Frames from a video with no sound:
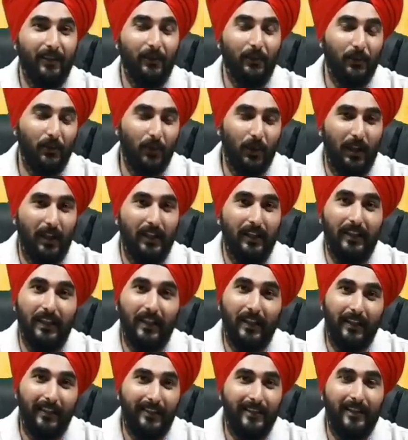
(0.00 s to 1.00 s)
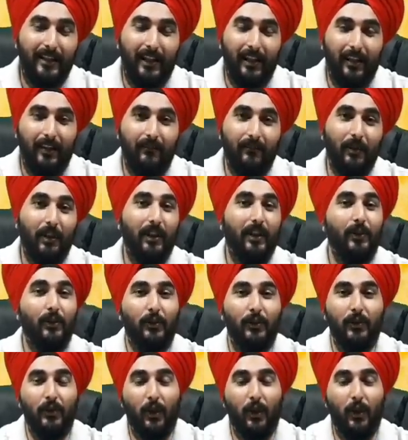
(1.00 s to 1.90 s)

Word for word: se to shayad ye hairstyle wale